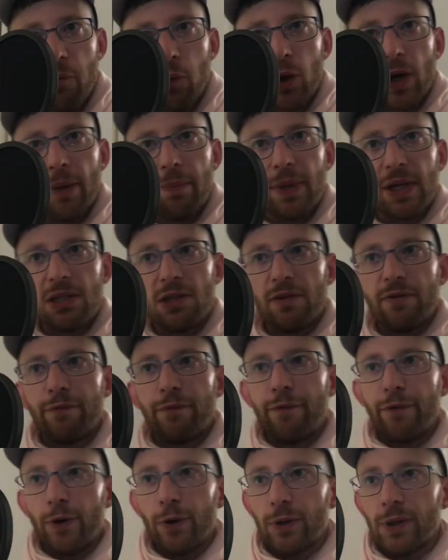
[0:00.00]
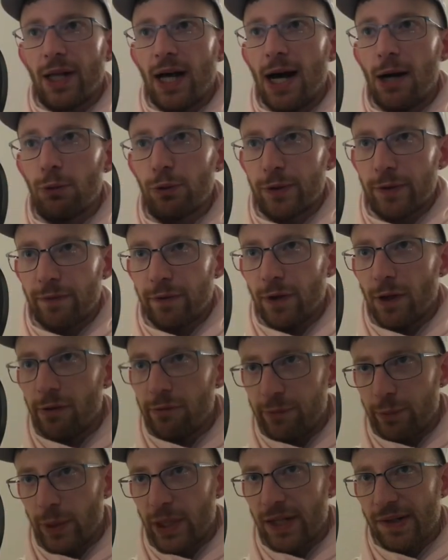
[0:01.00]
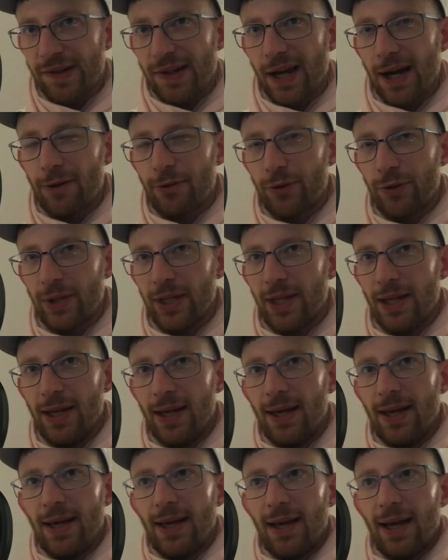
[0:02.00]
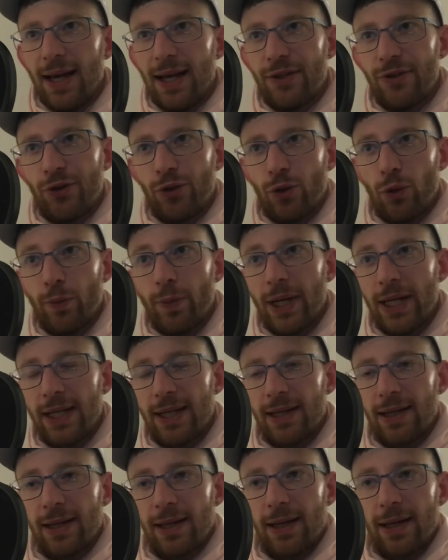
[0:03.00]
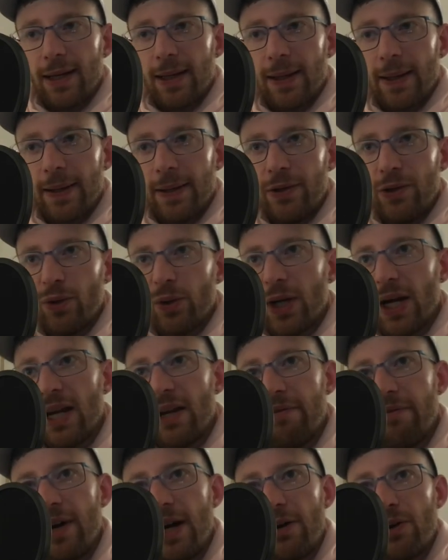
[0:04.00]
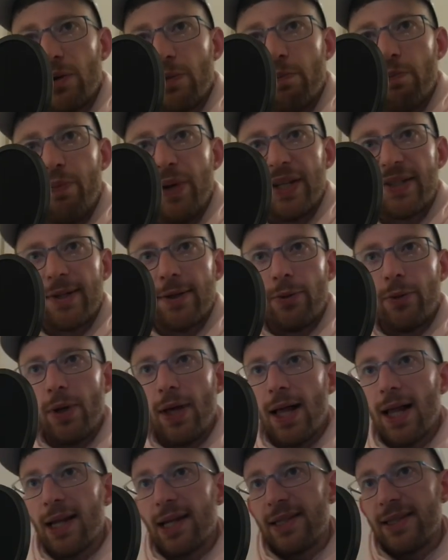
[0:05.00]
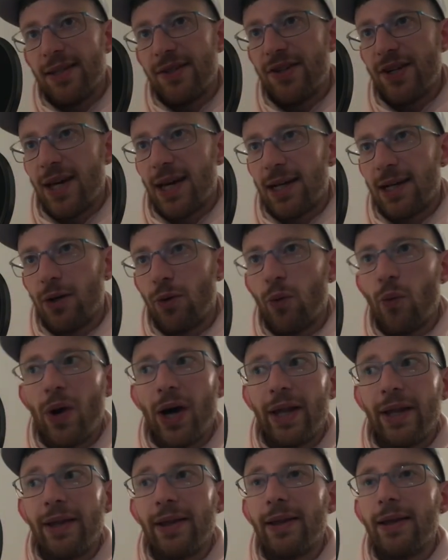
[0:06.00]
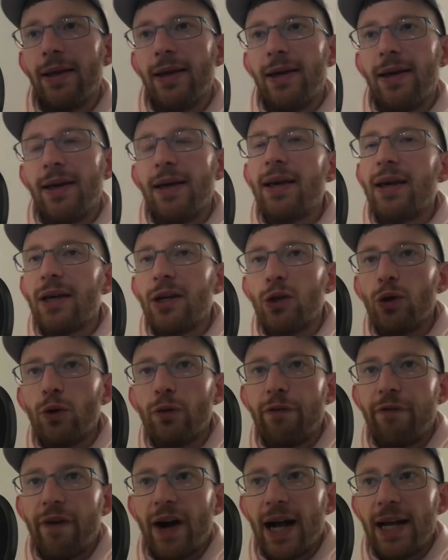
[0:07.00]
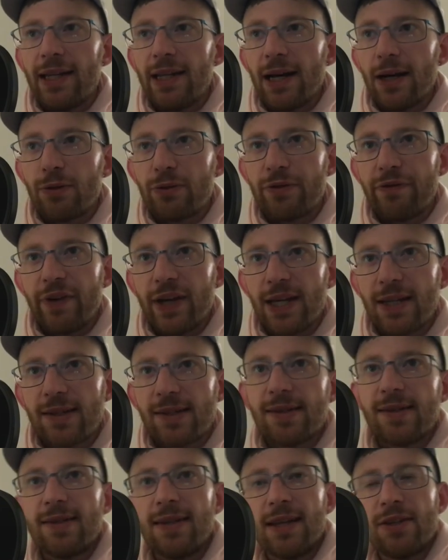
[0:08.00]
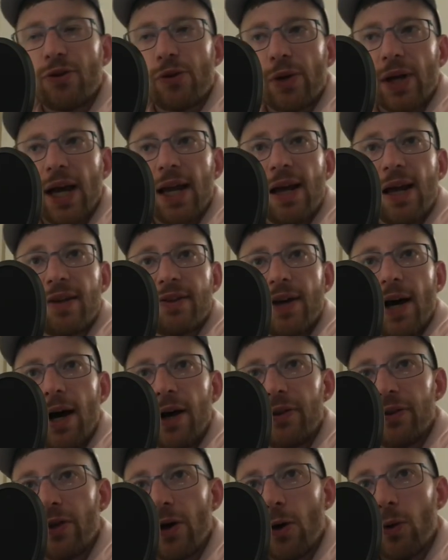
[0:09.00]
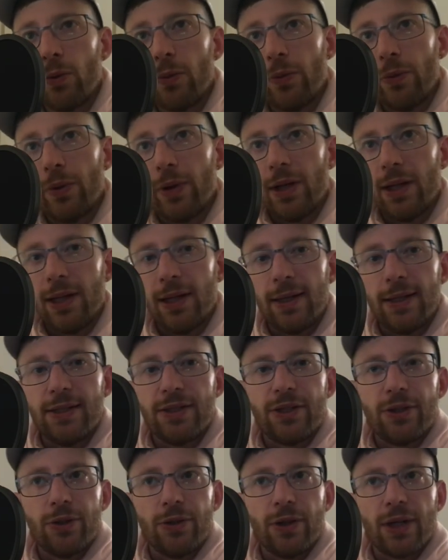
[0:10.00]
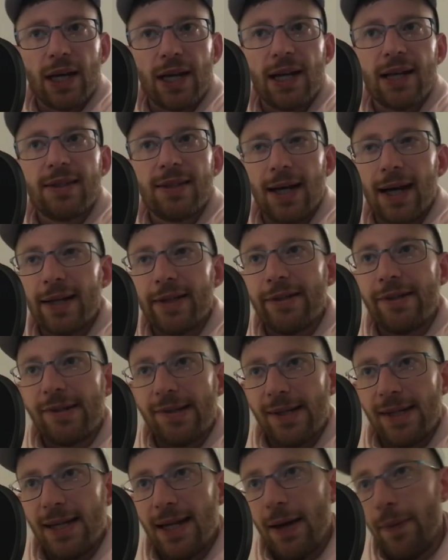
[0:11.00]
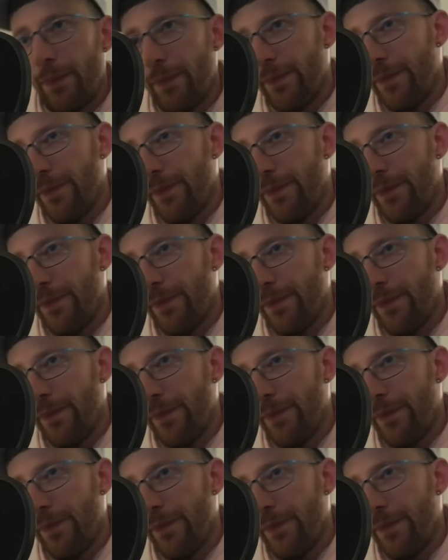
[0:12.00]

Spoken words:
can make you fall out of love with this country. And you'll get a very bitter reality check when you find out things that you cannot unknow later. You cannot unsee them.